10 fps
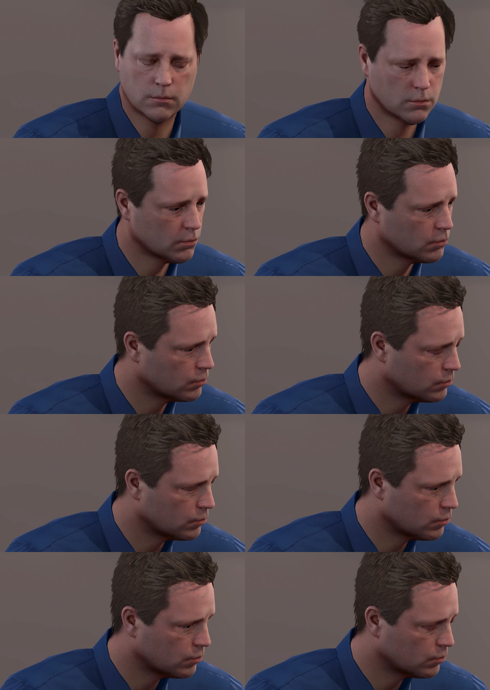
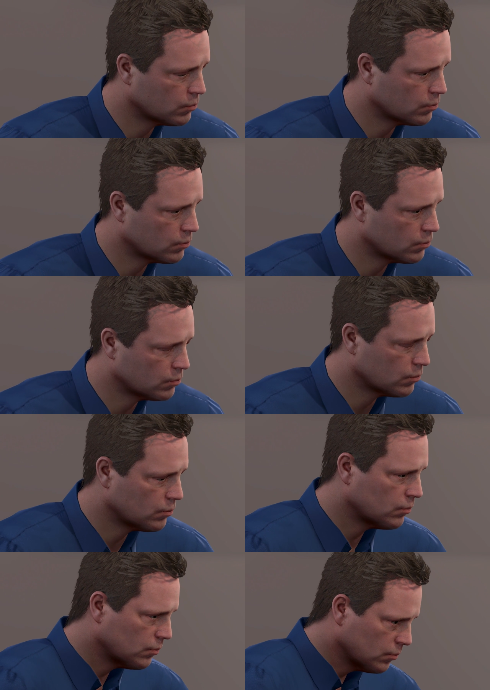Nothing is said.